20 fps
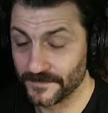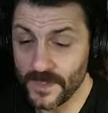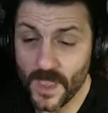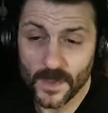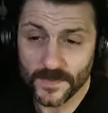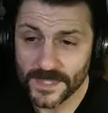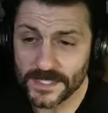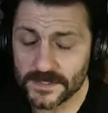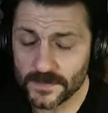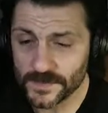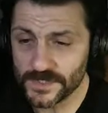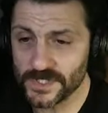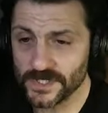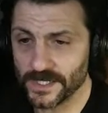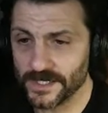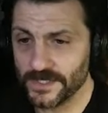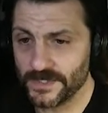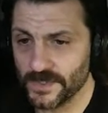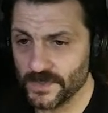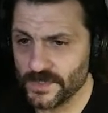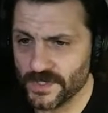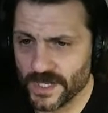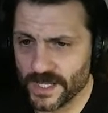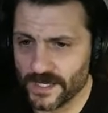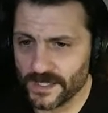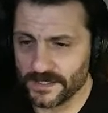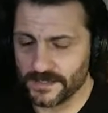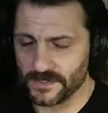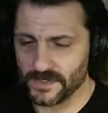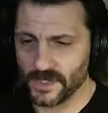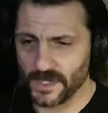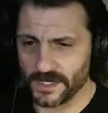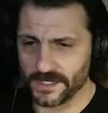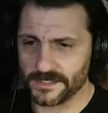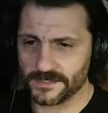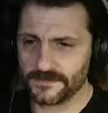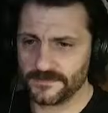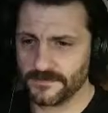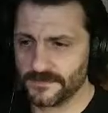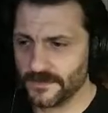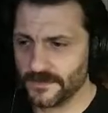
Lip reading: no, that's what you got to do. You got to